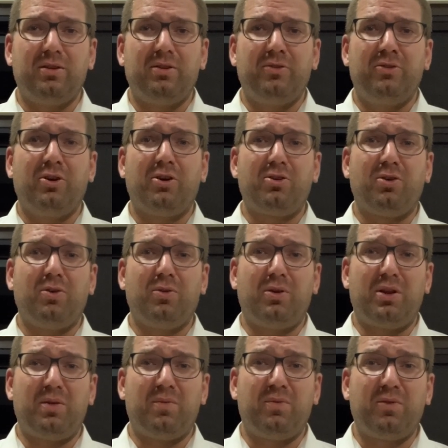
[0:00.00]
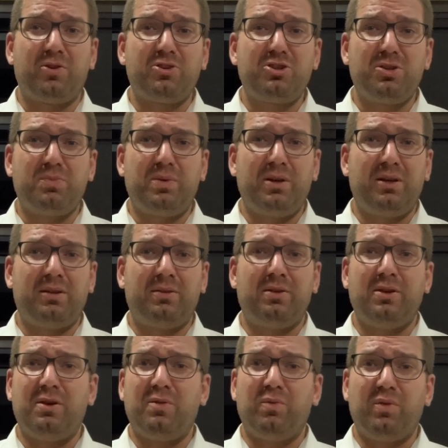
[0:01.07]
not only worship him
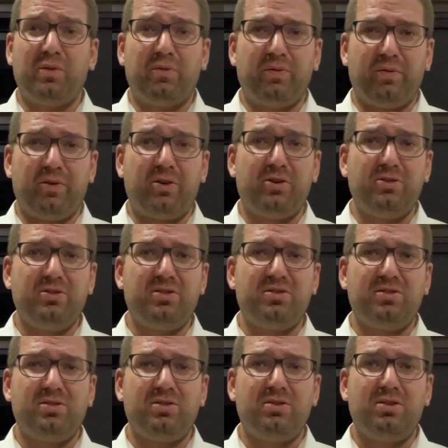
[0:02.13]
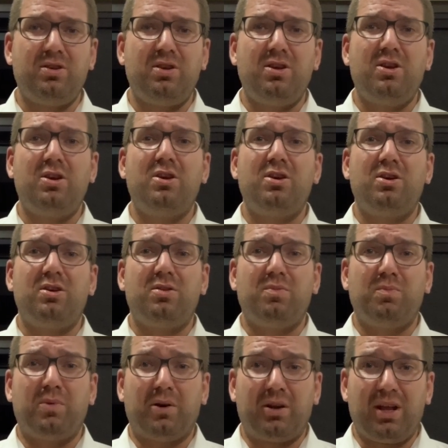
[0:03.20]
with words,
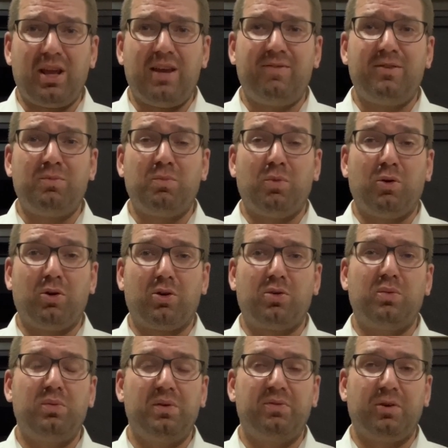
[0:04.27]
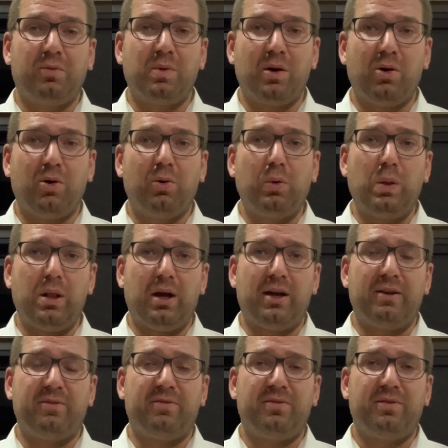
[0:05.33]
but even more with our whole
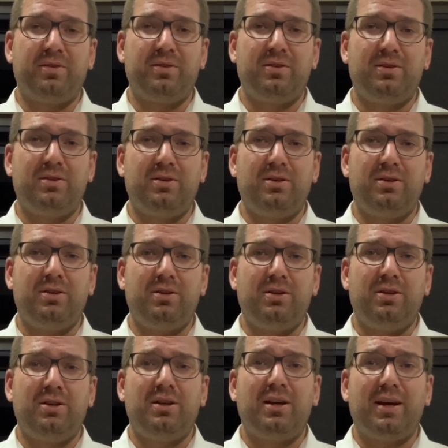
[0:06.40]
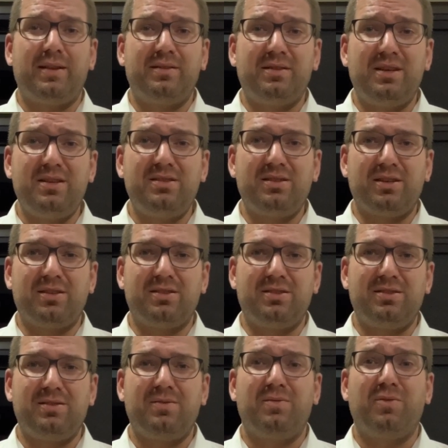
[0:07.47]
life. And this
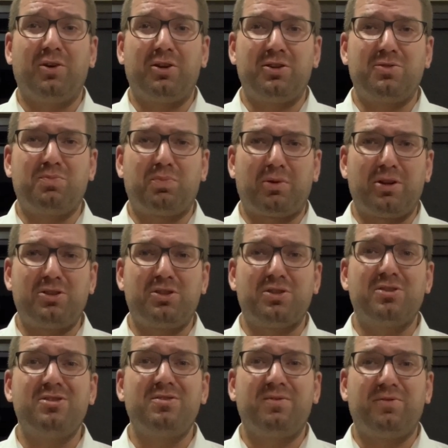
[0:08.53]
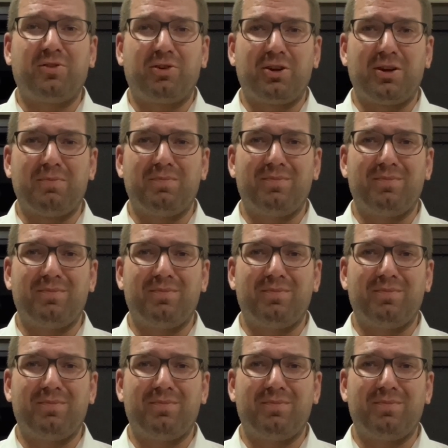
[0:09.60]
is what is precious for him.